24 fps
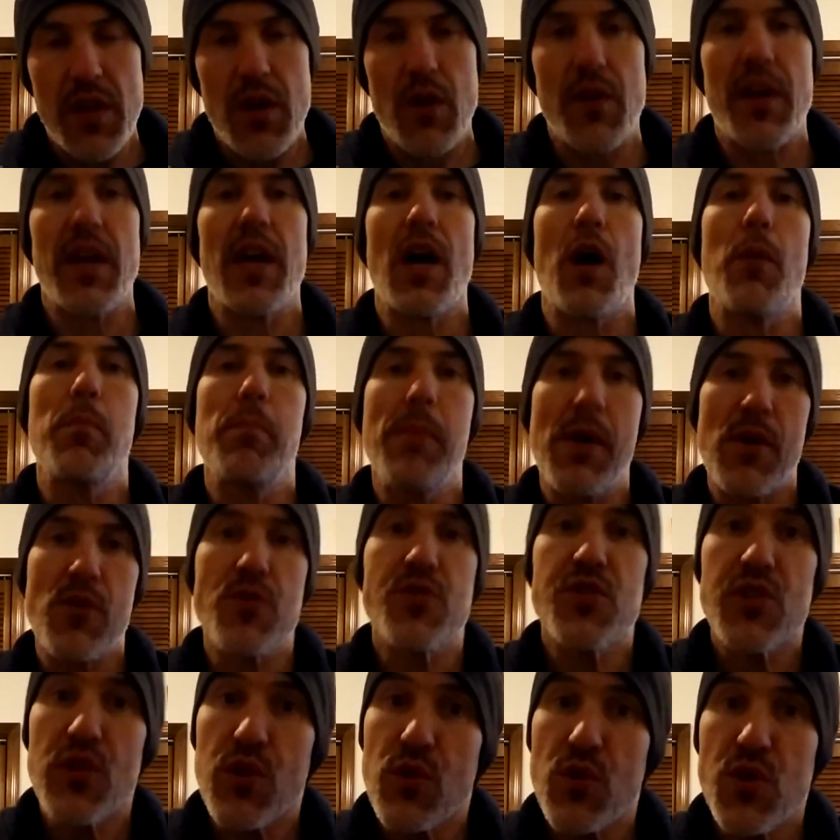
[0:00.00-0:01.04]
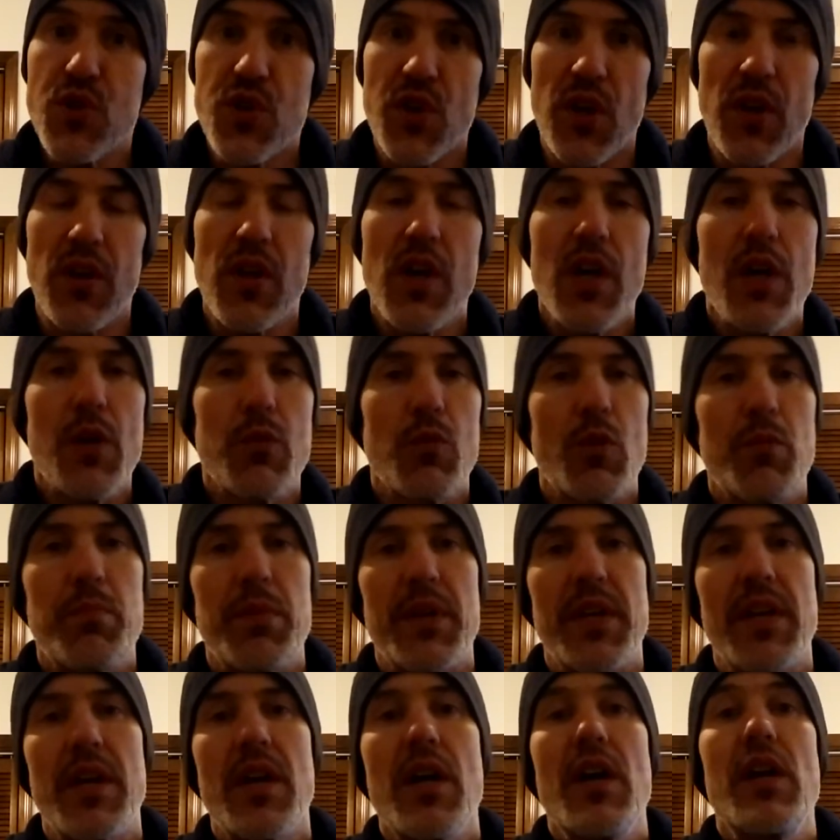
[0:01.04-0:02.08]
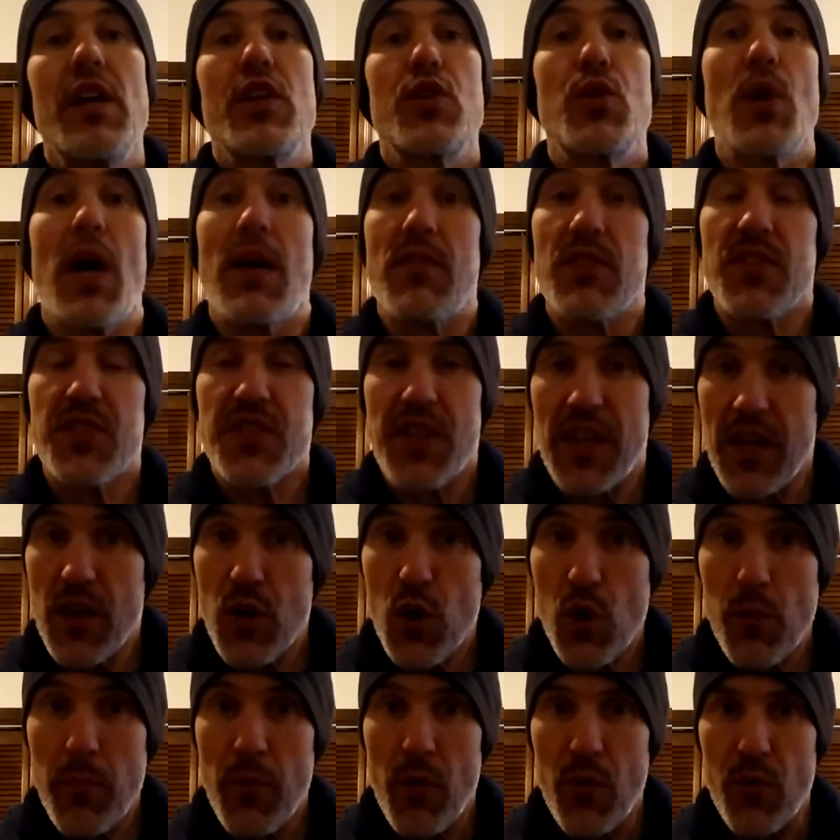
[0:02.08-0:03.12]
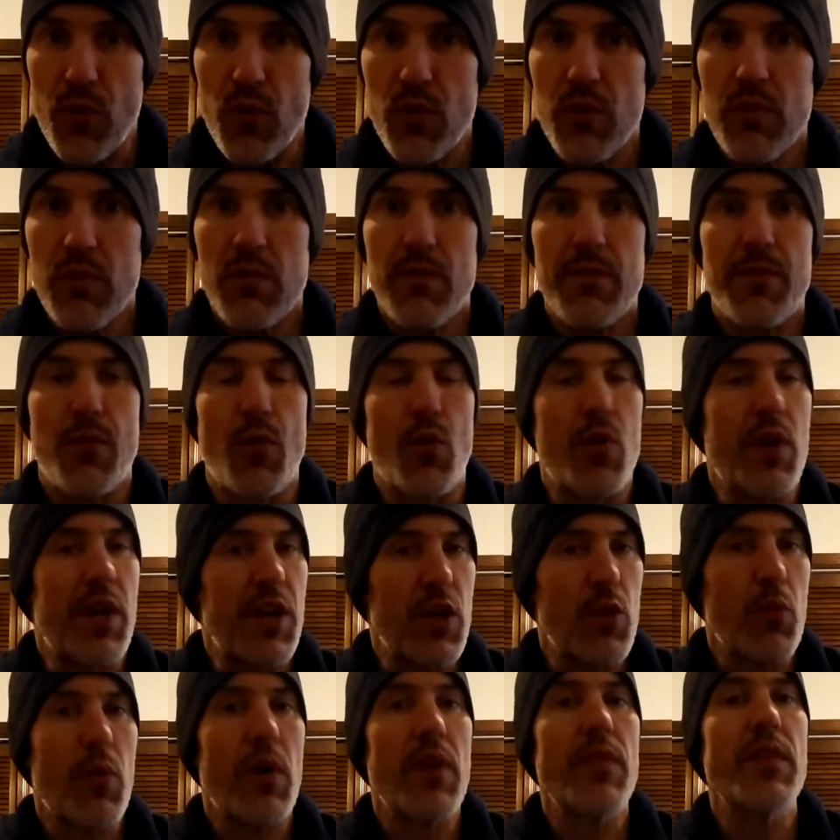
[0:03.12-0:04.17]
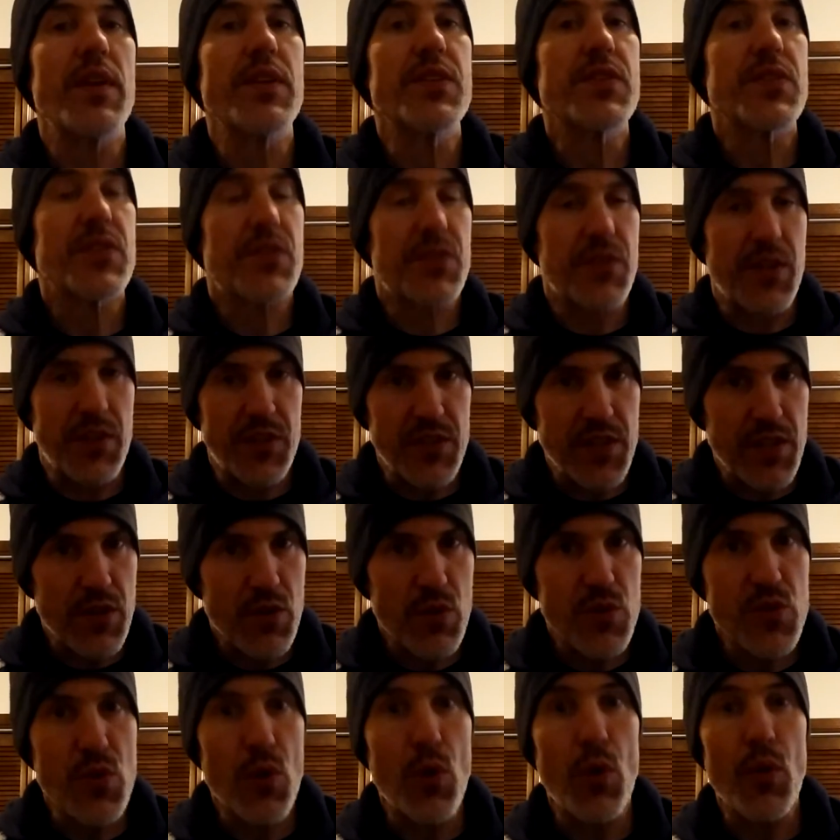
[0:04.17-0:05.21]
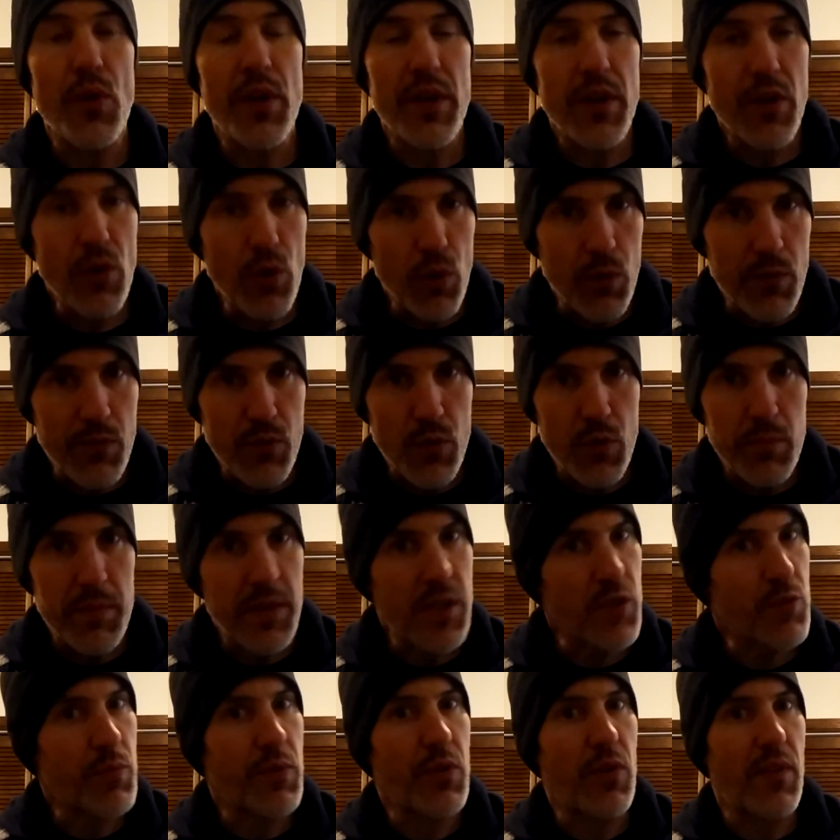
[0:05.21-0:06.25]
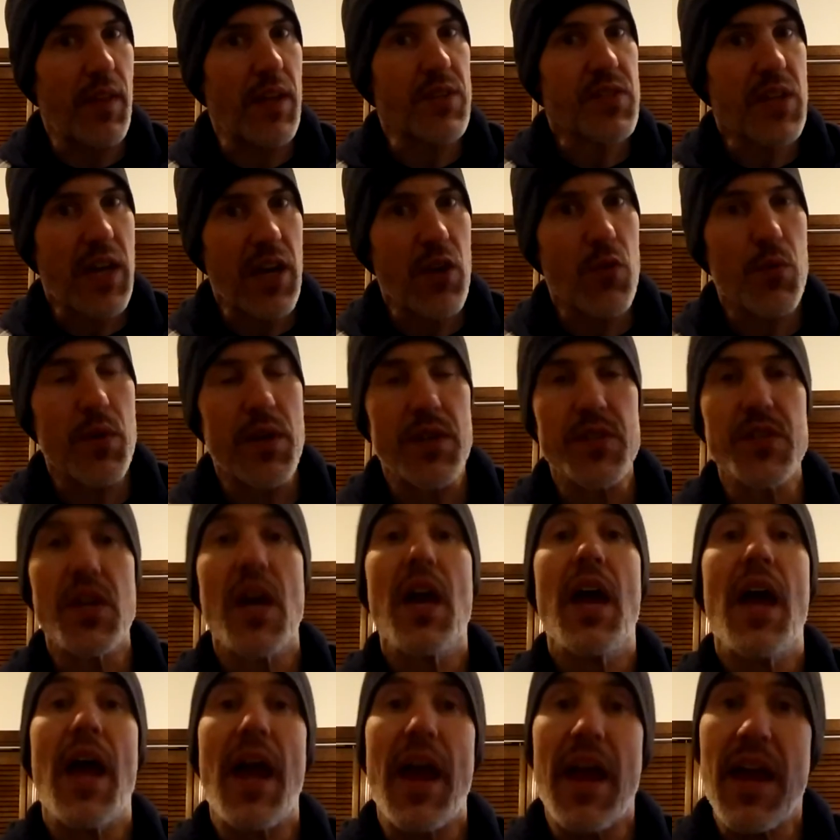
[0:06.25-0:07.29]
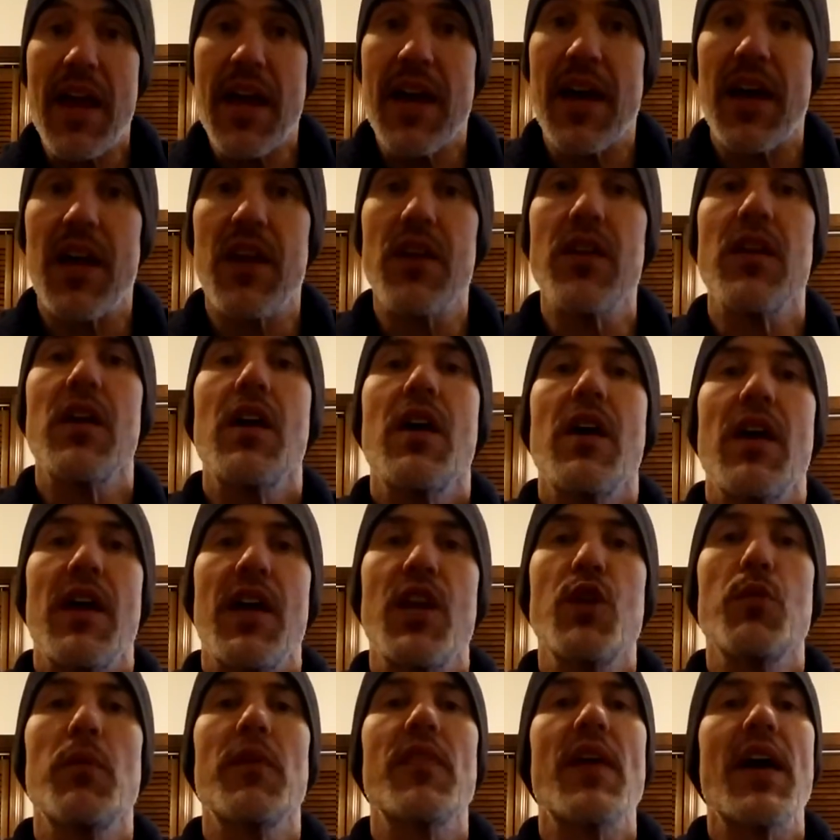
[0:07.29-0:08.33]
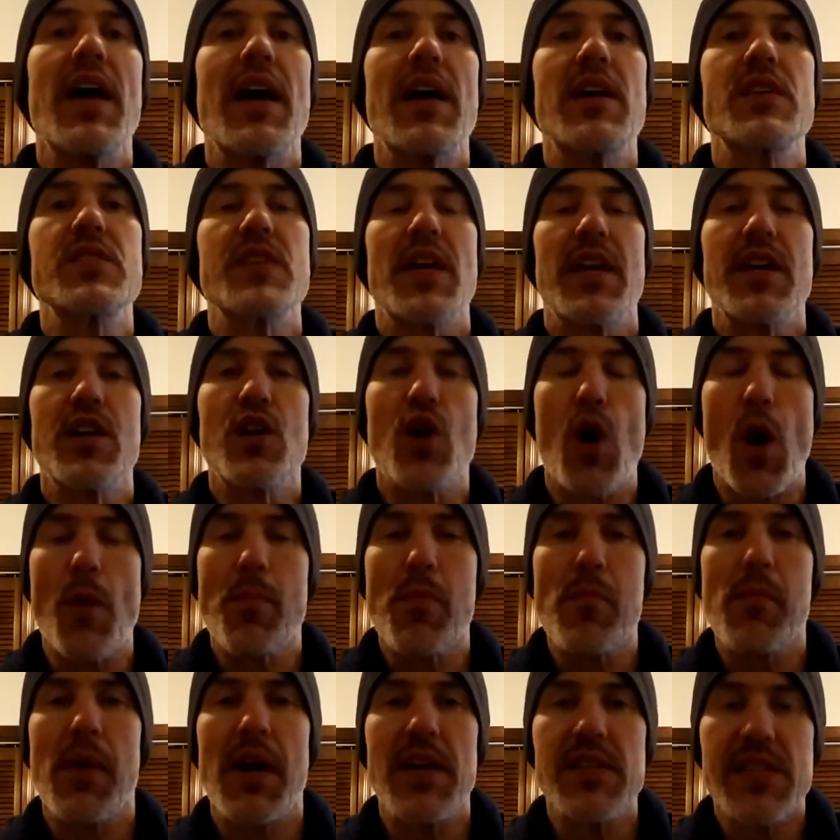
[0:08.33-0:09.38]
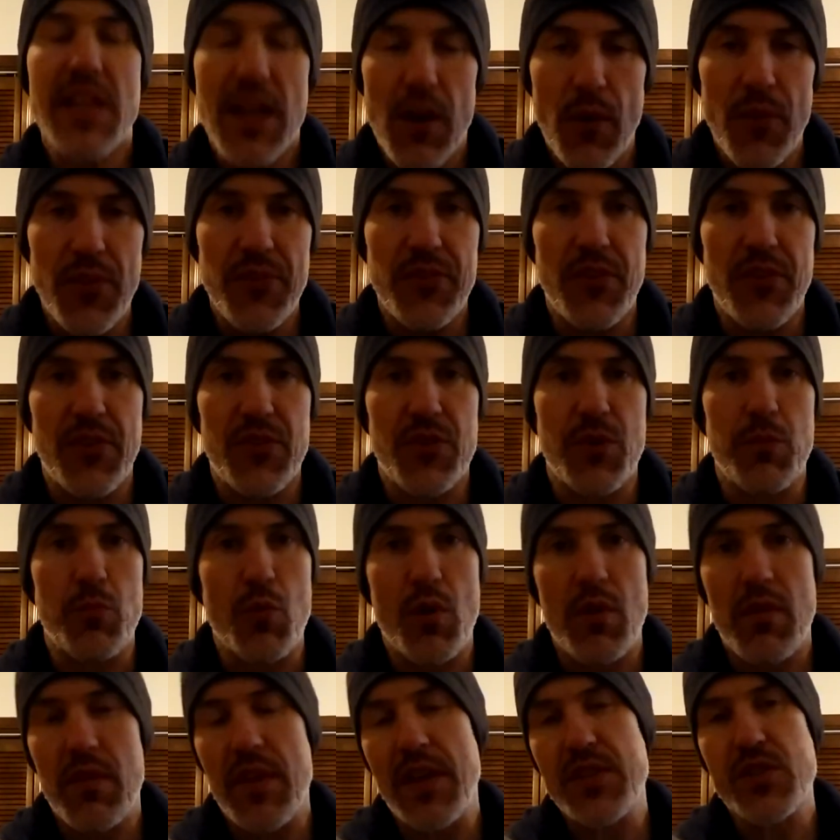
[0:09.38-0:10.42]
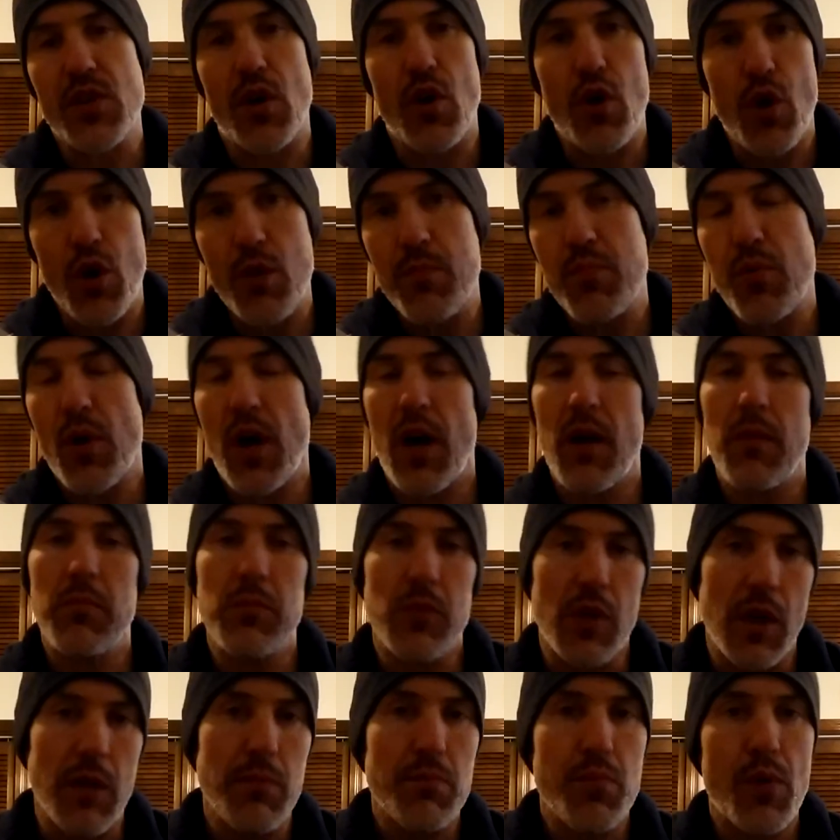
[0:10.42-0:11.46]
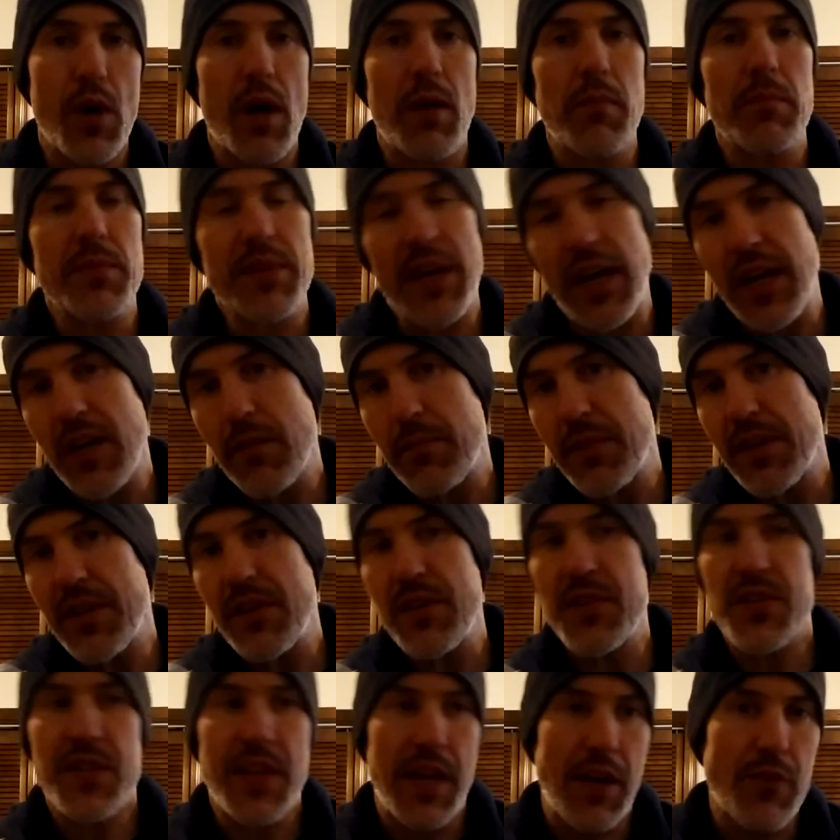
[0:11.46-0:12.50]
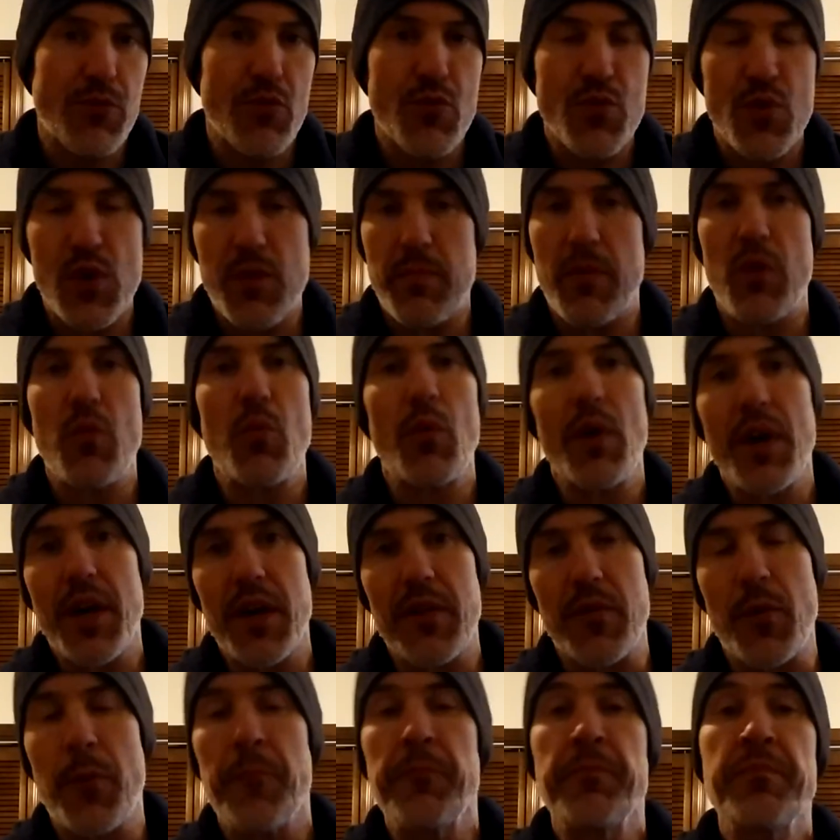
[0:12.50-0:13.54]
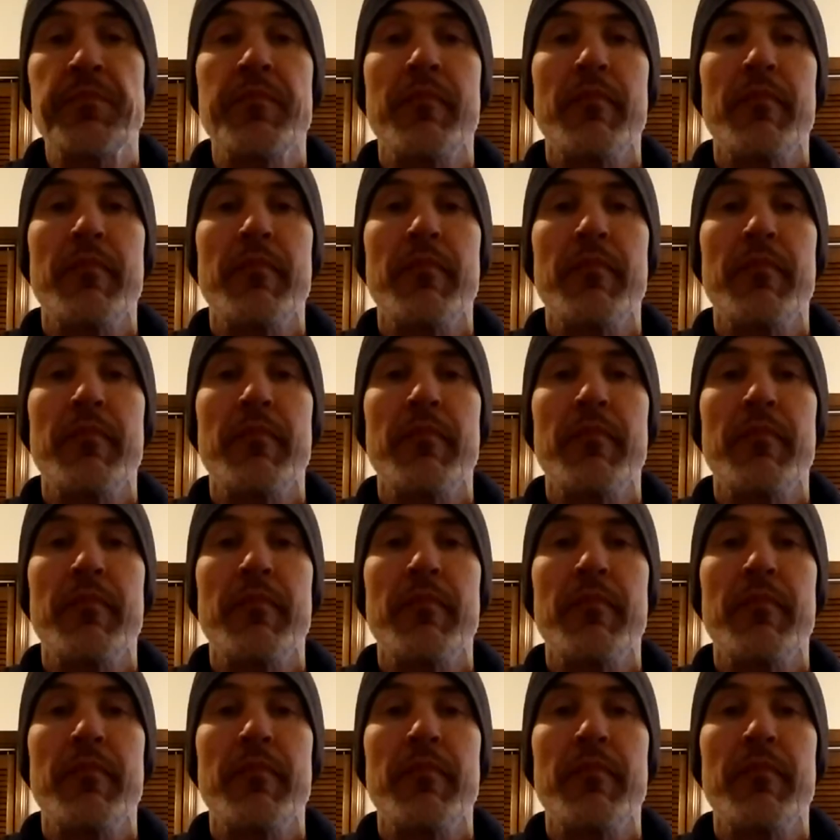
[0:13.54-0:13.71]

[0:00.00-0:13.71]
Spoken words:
Okay, a better solution would be you have a stay-at-home order for anyone that's 60 years old and over, because we know that's high risk, and anyone that has a compromised health system, whether that's a heart problem, lung problem, diabetes, cancer treatment, whatever.